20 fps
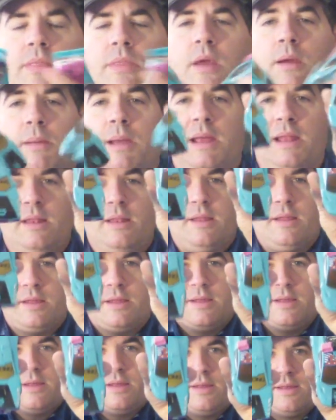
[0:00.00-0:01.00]
I mean,
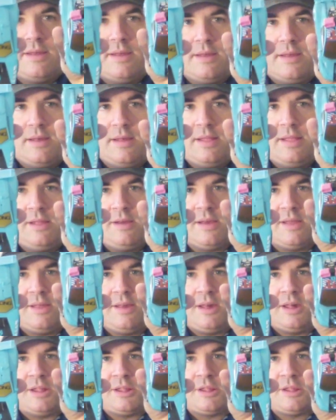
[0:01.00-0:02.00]
look at
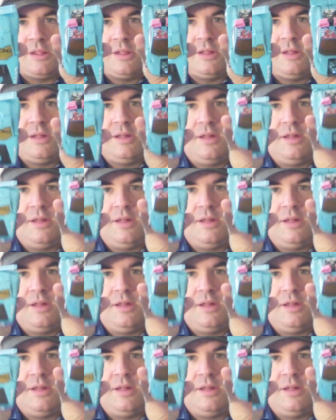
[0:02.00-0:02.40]
this.